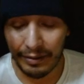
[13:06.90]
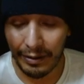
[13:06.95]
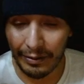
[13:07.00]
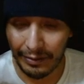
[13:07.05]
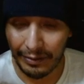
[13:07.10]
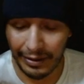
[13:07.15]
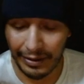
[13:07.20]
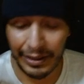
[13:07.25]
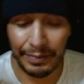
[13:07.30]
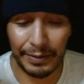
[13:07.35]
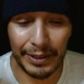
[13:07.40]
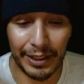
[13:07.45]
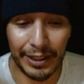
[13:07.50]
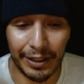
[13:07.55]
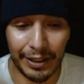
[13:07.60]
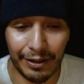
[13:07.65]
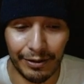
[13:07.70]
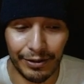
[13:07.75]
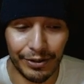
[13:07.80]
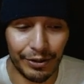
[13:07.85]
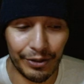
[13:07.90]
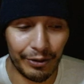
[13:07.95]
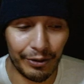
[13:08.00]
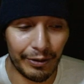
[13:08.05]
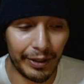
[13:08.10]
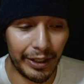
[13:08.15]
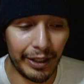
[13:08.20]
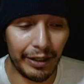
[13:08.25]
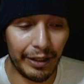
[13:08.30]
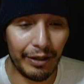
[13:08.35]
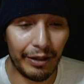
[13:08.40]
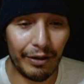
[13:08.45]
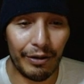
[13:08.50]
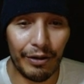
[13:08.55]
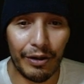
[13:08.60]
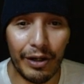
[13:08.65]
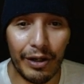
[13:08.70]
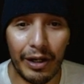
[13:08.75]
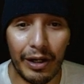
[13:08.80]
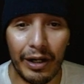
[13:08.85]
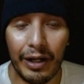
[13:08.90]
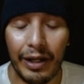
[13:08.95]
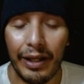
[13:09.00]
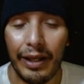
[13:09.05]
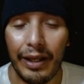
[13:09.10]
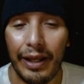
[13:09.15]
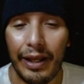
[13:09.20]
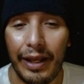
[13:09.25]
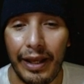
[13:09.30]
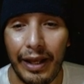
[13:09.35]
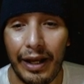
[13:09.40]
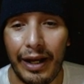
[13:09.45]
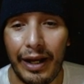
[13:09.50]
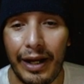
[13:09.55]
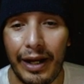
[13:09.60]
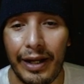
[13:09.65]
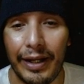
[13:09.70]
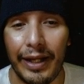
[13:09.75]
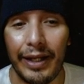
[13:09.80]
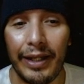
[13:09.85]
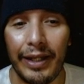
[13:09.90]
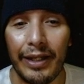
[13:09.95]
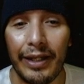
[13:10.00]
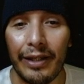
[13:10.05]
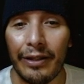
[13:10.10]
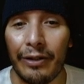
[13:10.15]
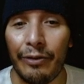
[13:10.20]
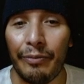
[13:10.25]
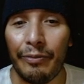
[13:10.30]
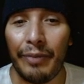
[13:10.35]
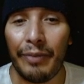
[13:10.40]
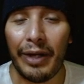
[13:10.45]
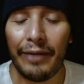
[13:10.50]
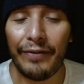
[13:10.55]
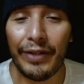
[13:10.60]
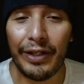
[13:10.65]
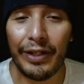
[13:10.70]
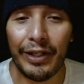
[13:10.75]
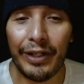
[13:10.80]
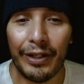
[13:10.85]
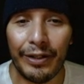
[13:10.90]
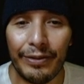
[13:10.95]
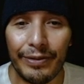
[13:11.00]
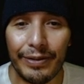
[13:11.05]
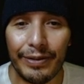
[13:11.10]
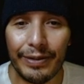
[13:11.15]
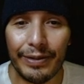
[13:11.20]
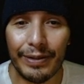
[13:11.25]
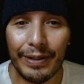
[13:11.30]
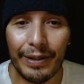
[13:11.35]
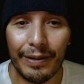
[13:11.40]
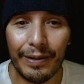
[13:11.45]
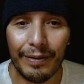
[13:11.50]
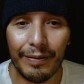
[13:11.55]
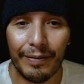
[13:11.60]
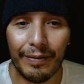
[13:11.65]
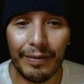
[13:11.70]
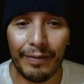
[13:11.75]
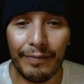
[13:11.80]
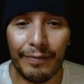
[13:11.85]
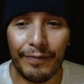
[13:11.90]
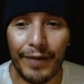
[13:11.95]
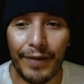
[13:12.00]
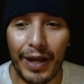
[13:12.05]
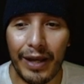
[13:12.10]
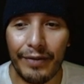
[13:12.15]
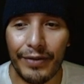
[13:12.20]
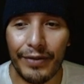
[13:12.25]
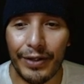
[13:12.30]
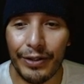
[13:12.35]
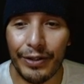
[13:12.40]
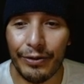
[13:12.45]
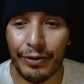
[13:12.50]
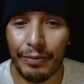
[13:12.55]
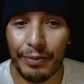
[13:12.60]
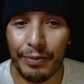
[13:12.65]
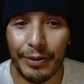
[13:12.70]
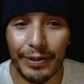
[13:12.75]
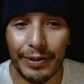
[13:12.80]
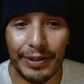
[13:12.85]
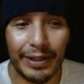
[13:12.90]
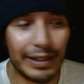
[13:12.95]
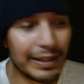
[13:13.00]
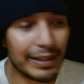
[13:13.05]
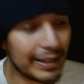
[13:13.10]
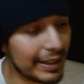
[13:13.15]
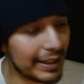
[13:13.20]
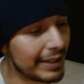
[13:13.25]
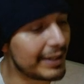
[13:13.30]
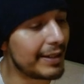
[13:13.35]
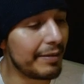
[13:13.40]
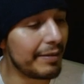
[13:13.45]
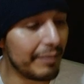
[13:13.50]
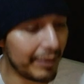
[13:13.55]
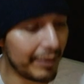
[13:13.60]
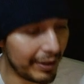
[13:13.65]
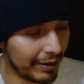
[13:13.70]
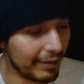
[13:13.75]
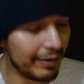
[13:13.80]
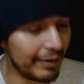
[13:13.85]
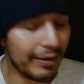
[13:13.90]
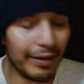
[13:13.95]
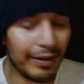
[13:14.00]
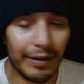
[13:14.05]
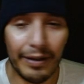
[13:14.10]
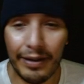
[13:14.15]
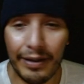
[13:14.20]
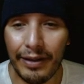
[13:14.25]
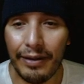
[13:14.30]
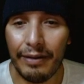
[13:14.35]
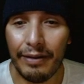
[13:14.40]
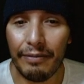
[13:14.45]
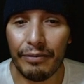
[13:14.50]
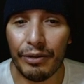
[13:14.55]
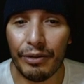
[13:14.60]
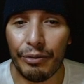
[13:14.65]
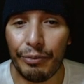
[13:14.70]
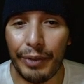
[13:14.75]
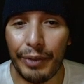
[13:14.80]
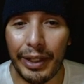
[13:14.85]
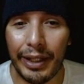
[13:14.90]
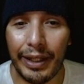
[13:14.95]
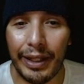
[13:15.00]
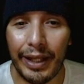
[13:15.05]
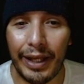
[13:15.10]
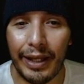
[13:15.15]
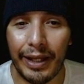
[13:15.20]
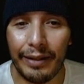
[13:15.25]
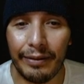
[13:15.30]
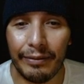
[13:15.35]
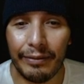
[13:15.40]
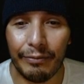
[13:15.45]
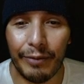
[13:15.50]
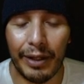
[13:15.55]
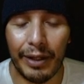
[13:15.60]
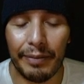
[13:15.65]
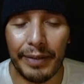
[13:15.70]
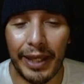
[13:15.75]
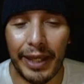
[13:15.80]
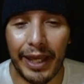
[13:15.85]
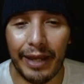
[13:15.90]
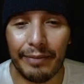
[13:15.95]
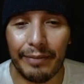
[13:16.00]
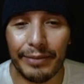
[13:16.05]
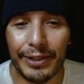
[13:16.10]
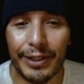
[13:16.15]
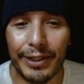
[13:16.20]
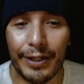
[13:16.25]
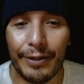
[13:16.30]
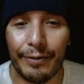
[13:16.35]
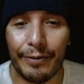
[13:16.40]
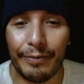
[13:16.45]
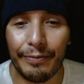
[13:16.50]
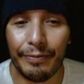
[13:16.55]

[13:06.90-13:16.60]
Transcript: this particular story, or on any other of my videos. The five hundredth person to say something will win that webcam. So,